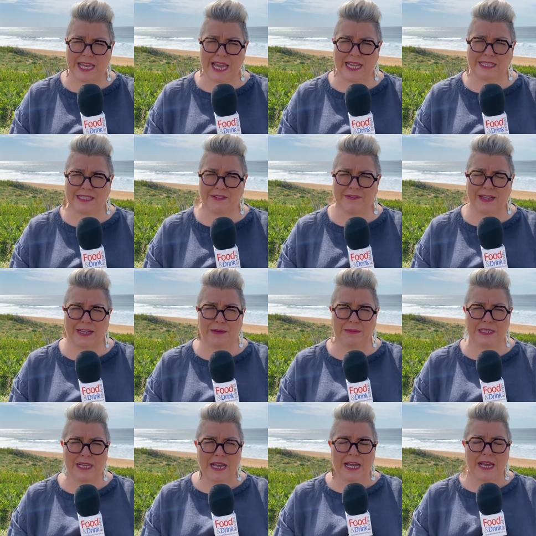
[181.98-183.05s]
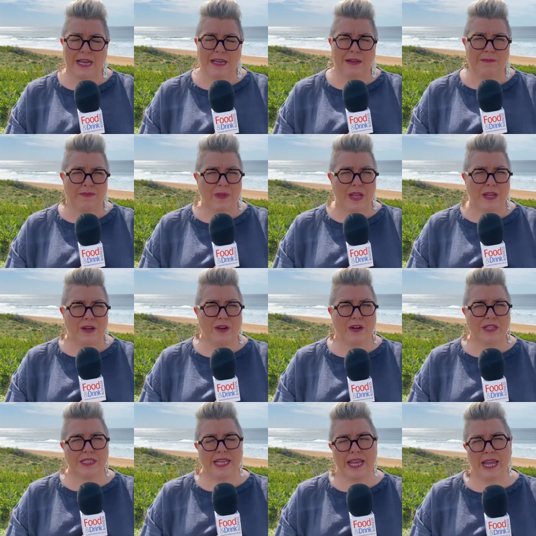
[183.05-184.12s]
uh, has developed
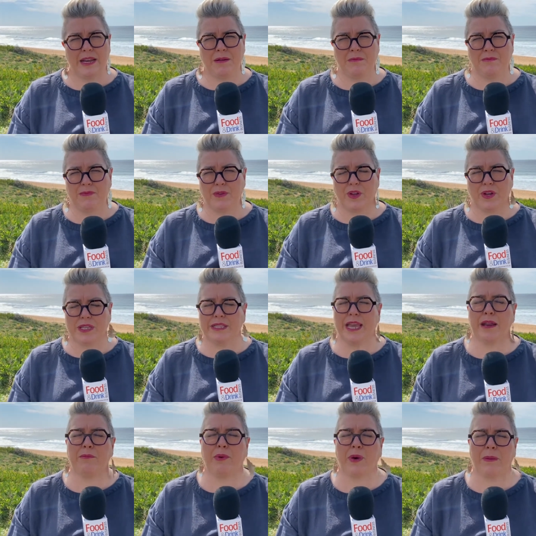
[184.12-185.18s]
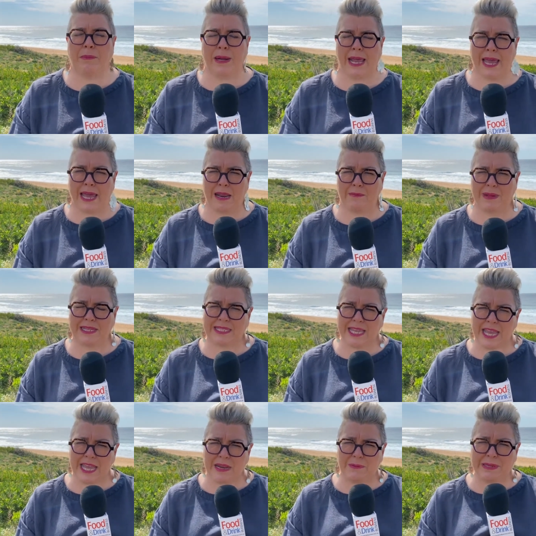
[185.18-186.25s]
not 10 not a 10 point plan but
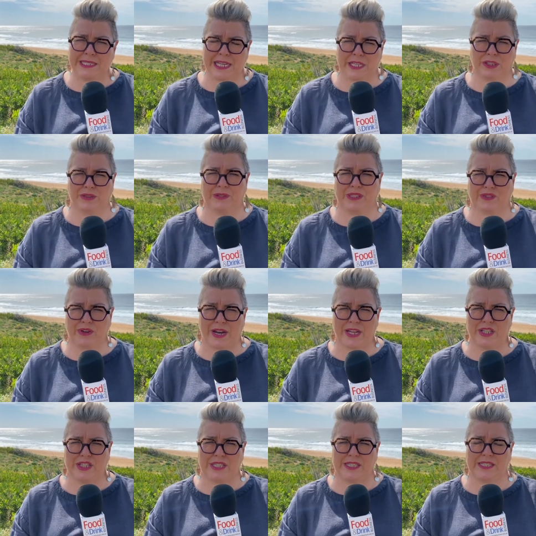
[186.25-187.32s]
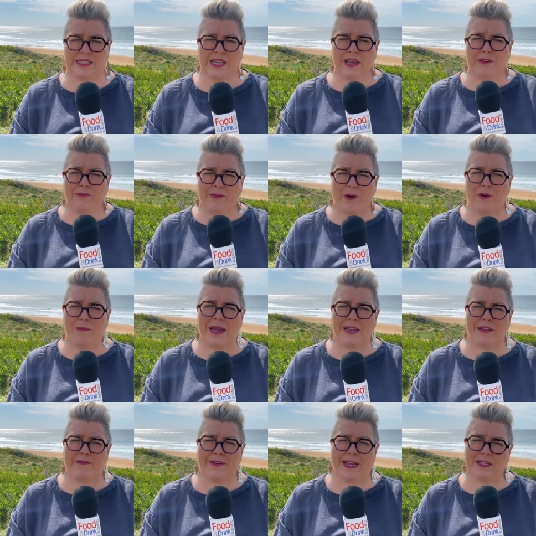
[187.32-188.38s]
10 potential strategies for
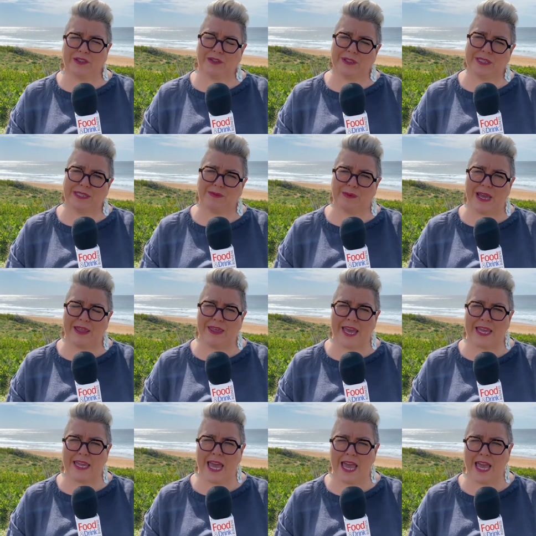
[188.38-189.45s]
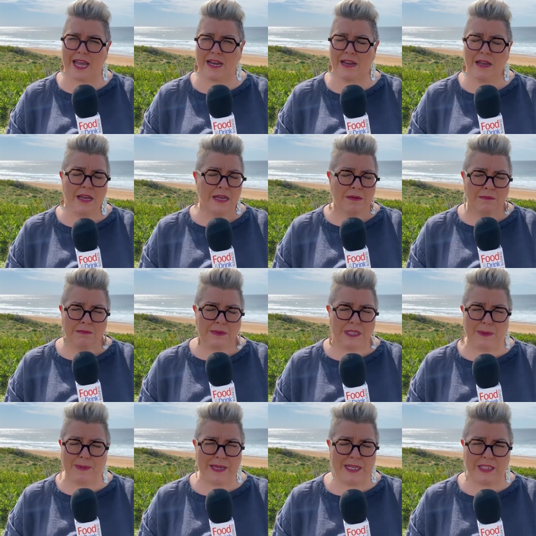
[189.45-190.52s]
manufacturers where they can
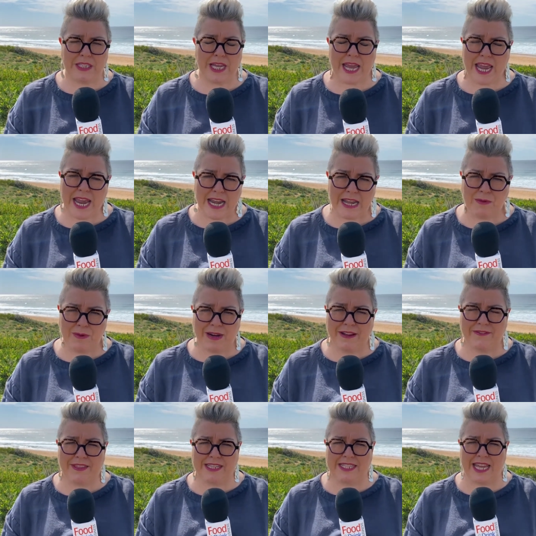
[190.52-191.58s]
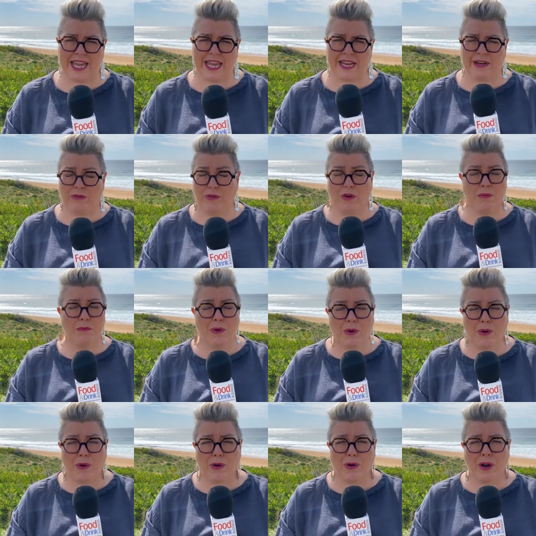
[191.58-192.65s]
dip into any one of the 10 or
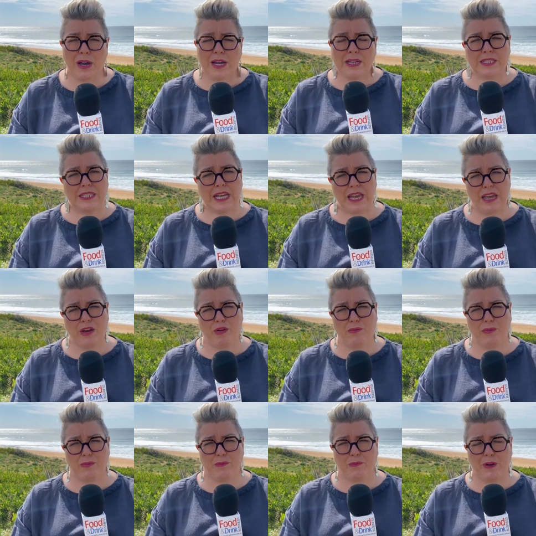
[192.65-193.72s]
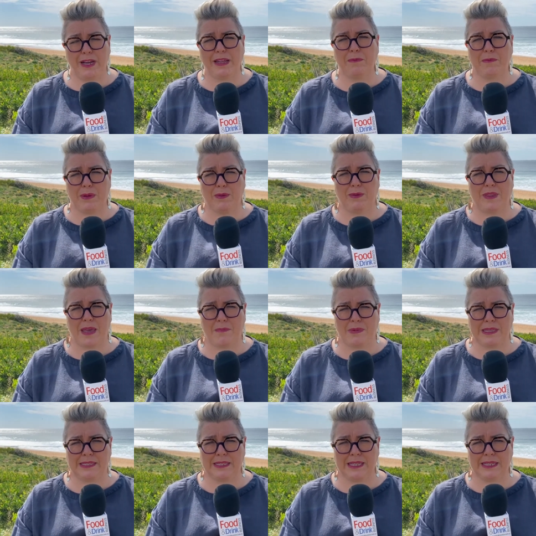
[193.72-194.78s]
more to help really build their
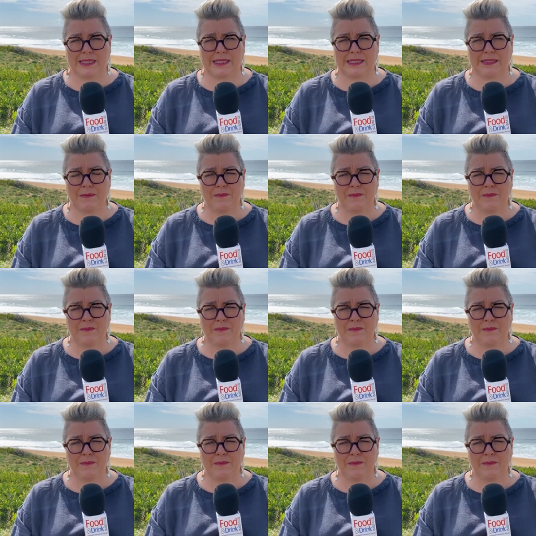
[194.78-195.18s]
business